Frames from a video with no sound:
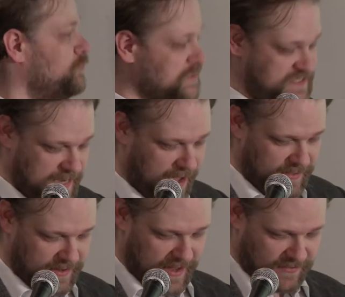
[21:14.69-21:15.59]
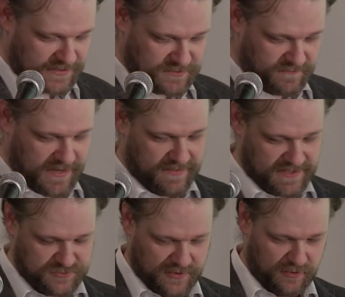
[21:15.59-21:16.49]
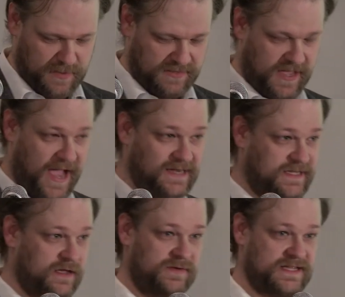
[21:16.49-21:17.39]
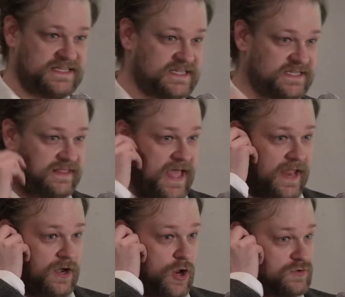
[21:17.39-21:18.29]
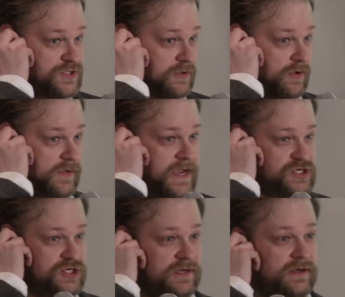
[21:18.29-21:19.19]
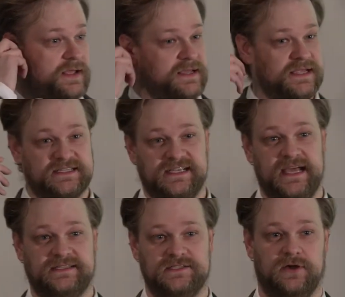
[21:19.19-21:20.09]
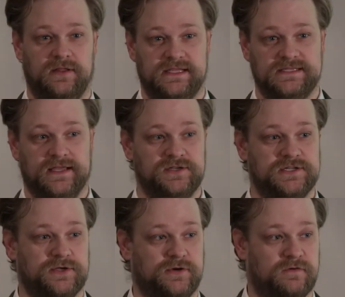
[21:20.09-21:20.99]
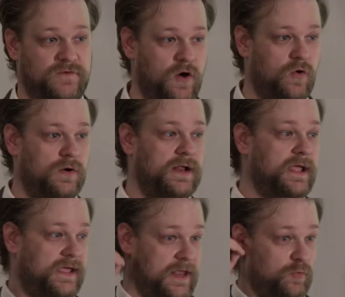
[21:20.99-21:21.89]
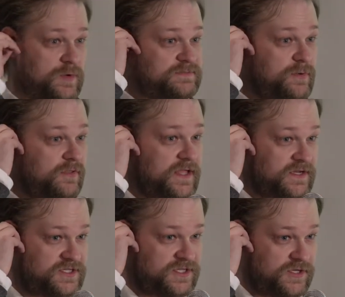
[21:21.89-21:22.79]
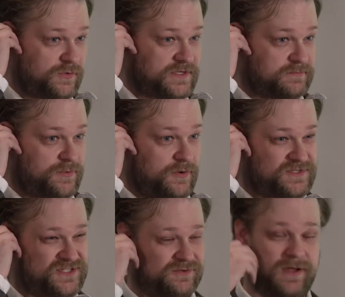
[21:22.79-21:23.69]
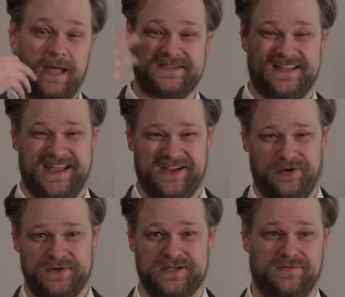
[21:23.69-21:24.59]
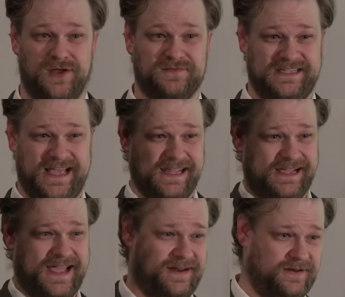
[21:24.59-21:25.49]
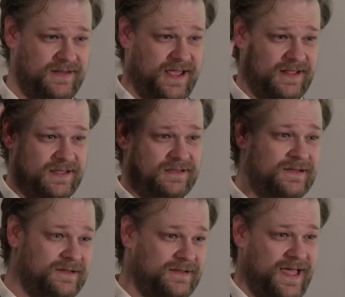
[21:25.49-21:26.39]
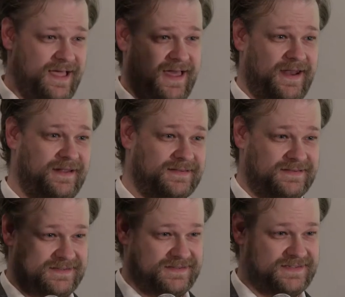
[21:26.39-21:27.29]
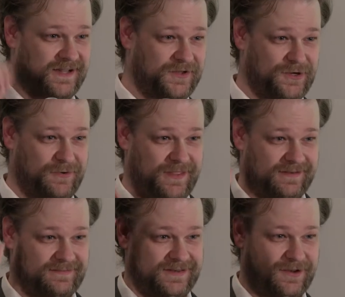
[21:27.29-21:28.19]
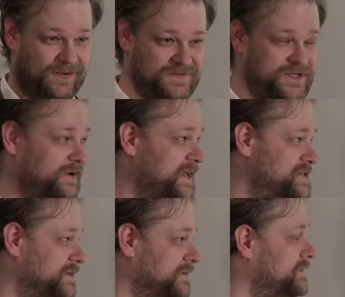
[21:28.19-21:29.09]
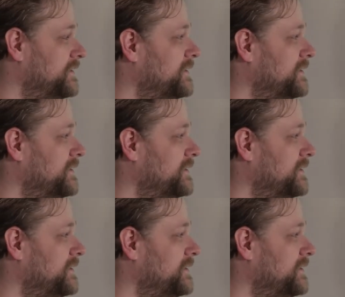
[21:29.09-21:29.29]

we'll see how they how they survive that struggle but the idea of an assistant that knows your location is connected to all the intelligence on your phone can whisper things to you as opposed to amazon echo which involves yelling at a at a at a cylinder that you know, lives in your kitchen